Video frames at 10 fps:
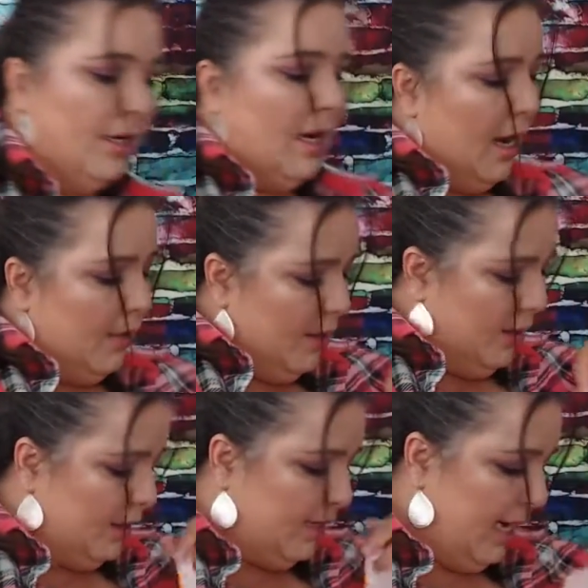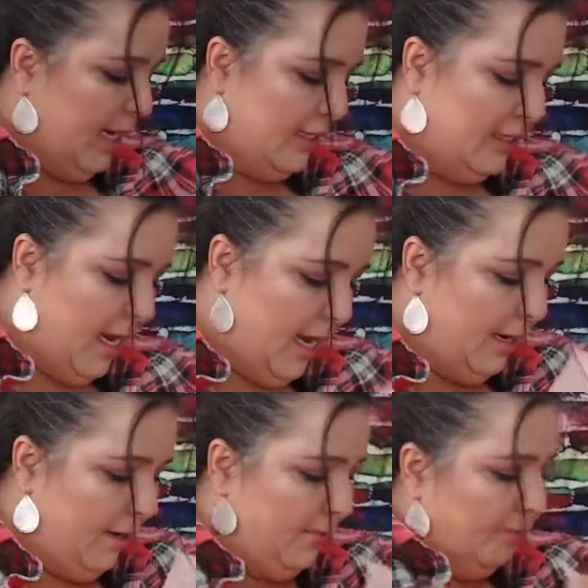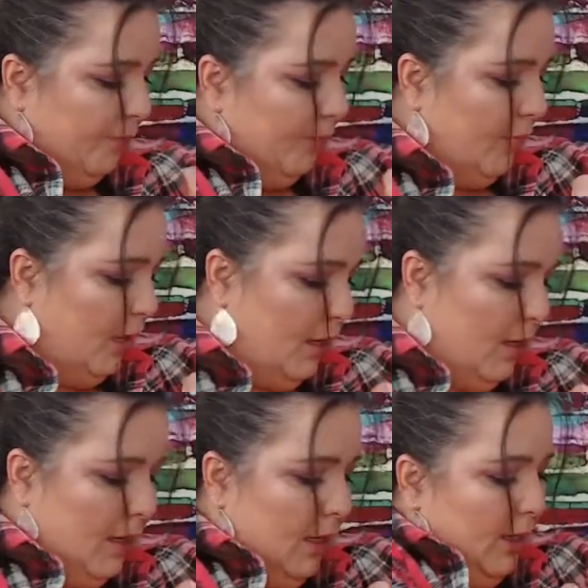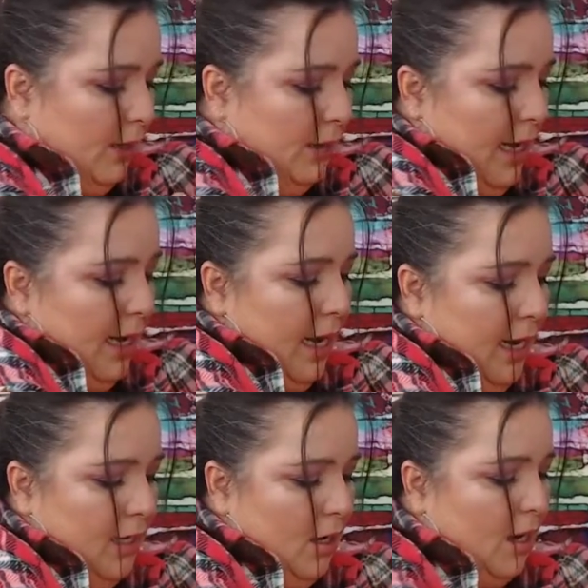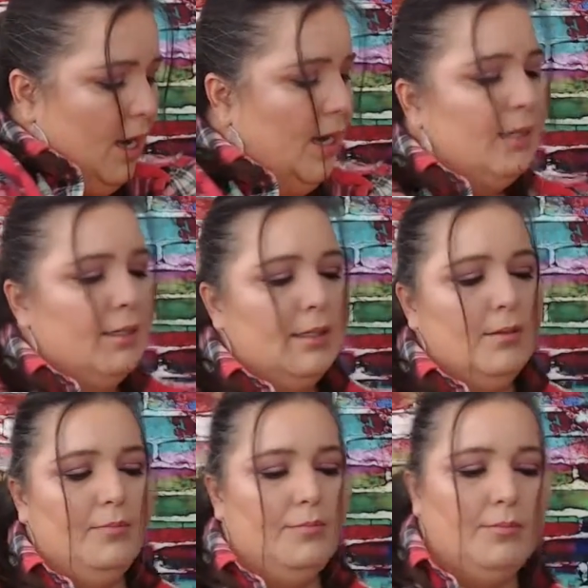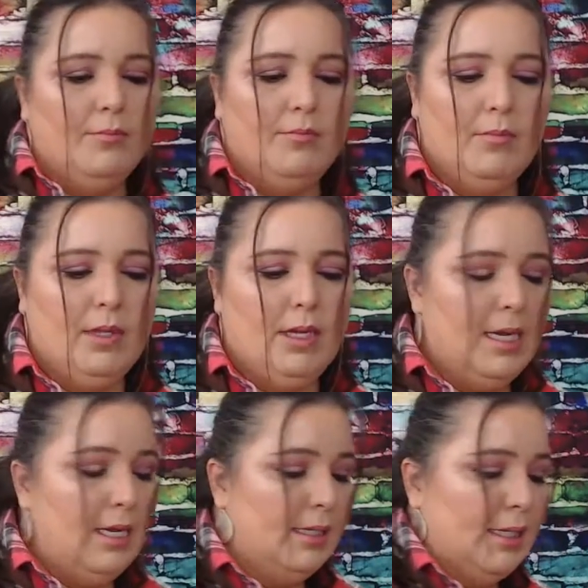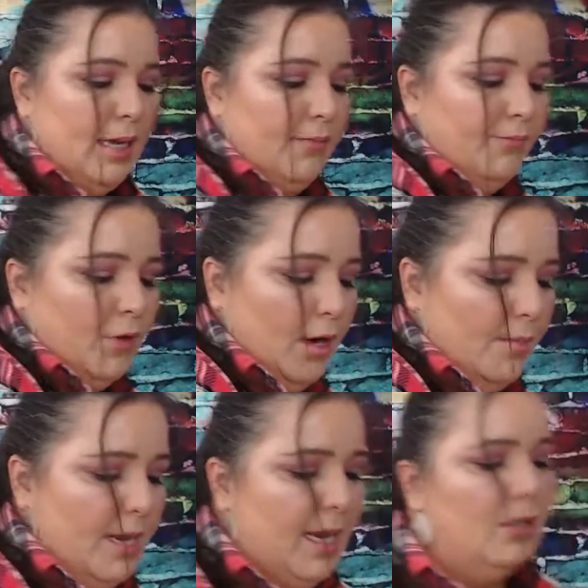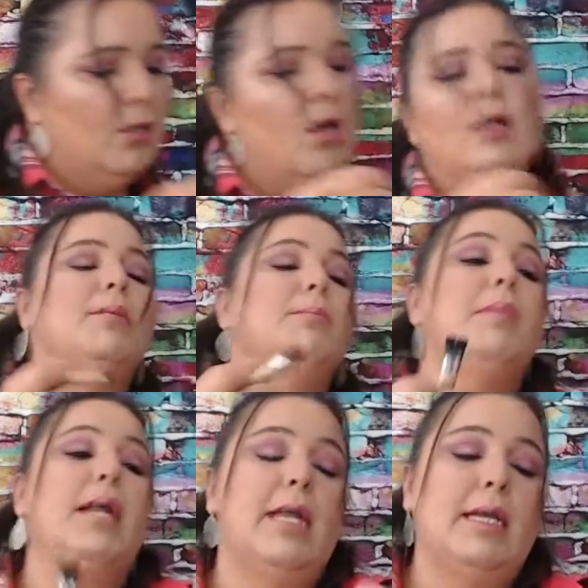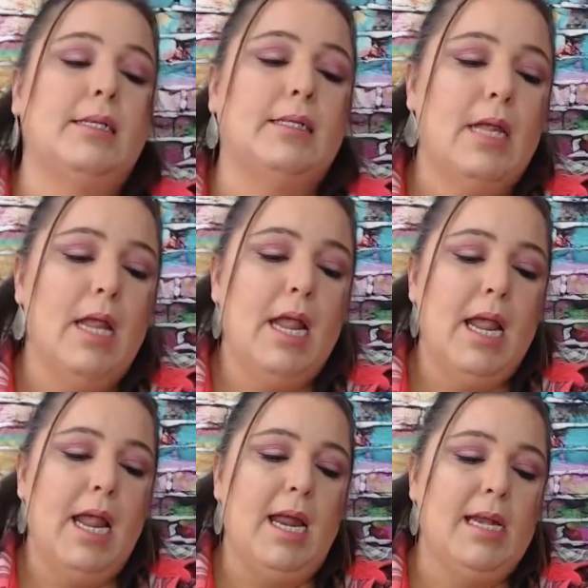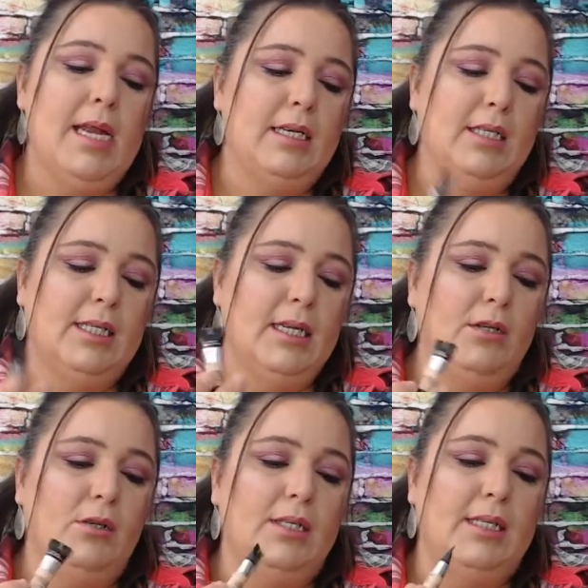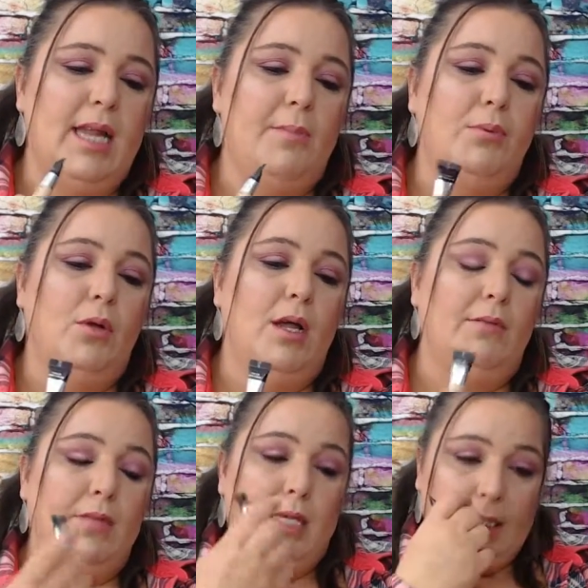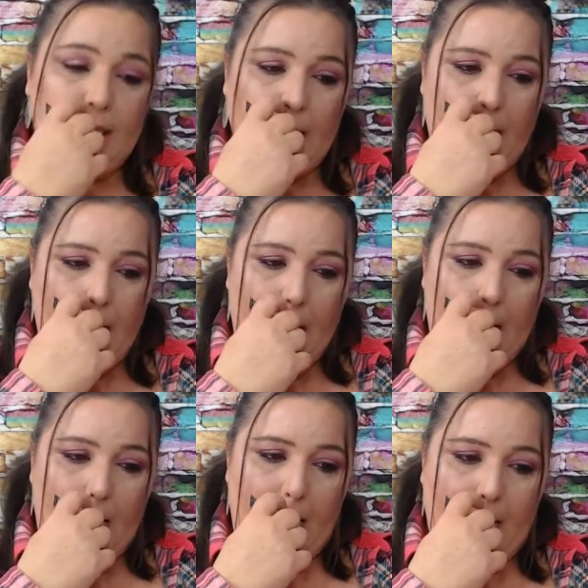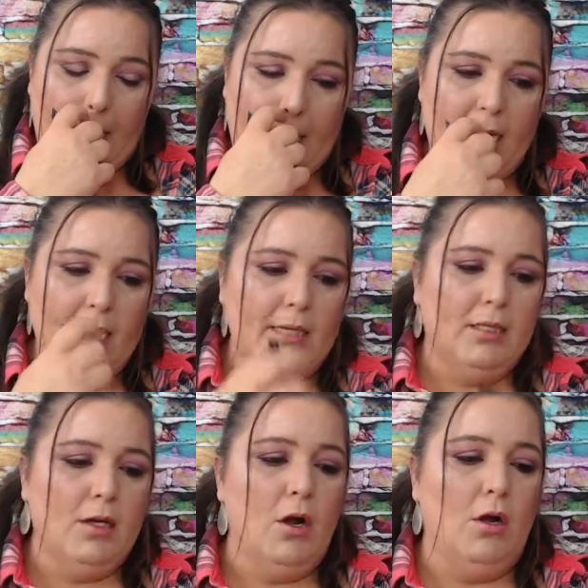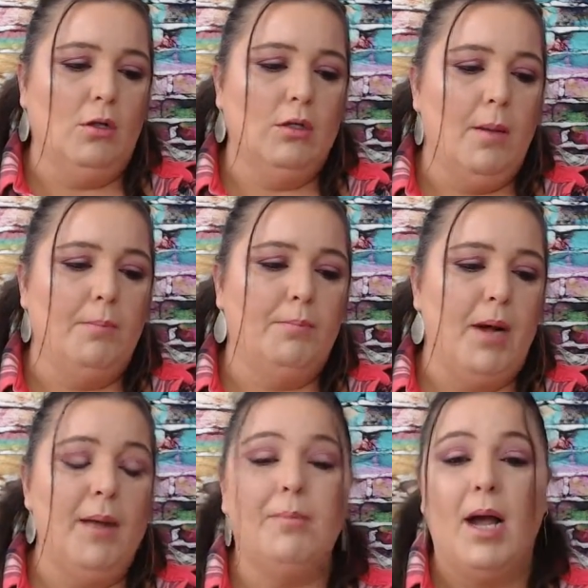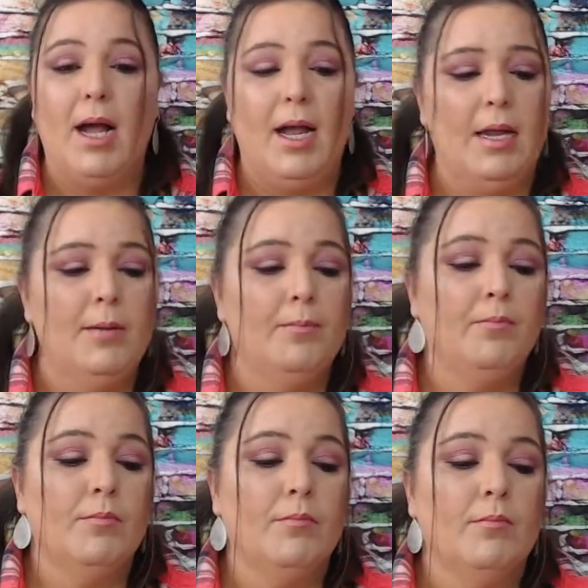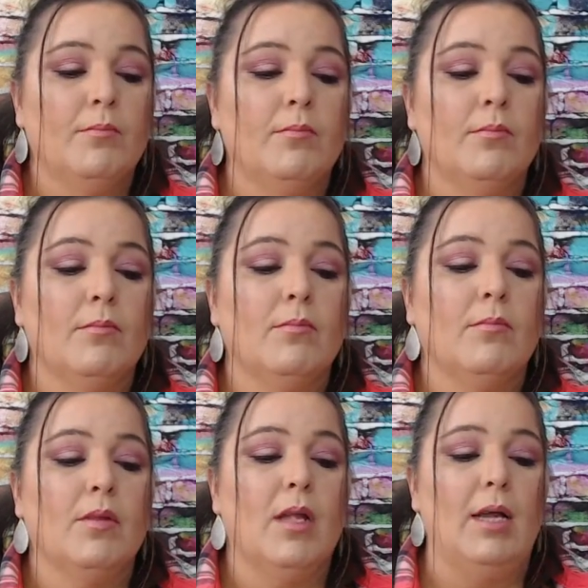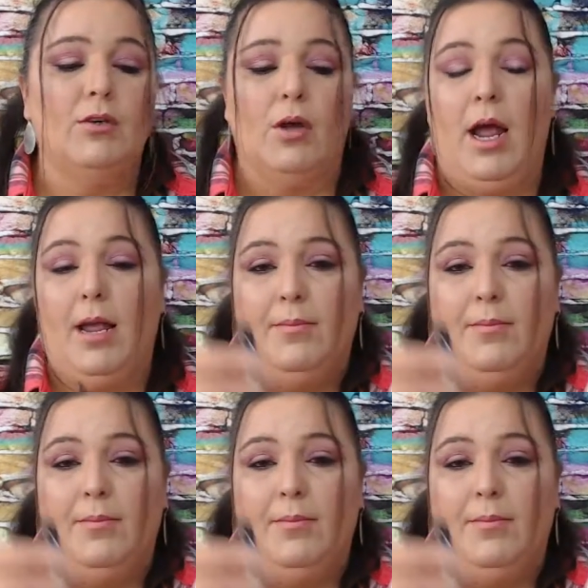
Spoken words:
And then the second thing that I got is from It Cosmetics, and it is just a little sample of this, and it is called Bye Bye Under Eye.